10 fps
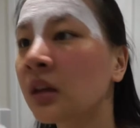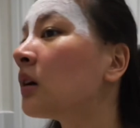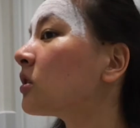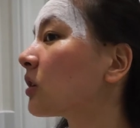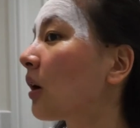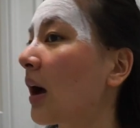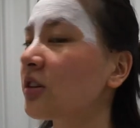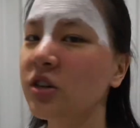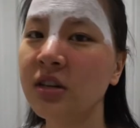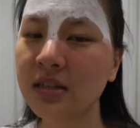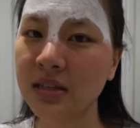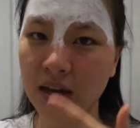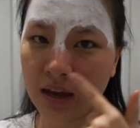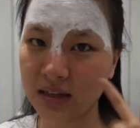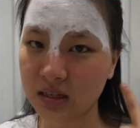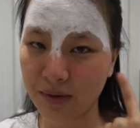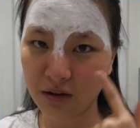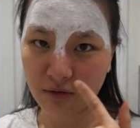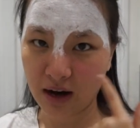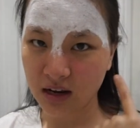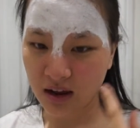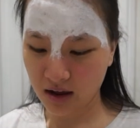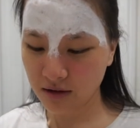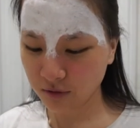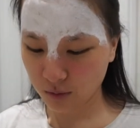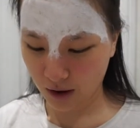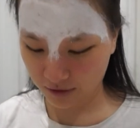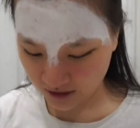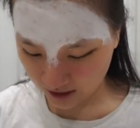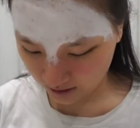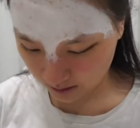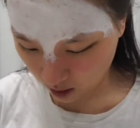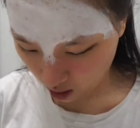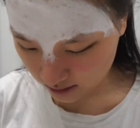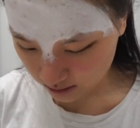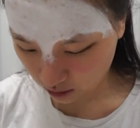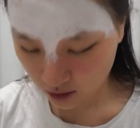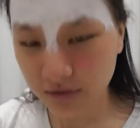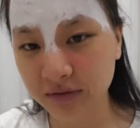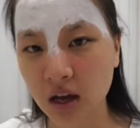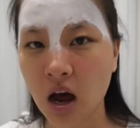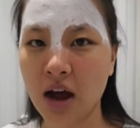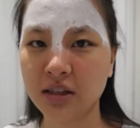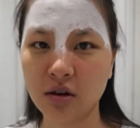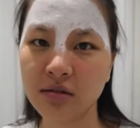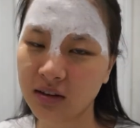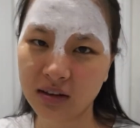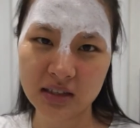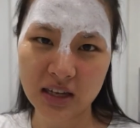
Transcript: So as you can see, it's a bit red here from where I've taken the mask off. I don't think that's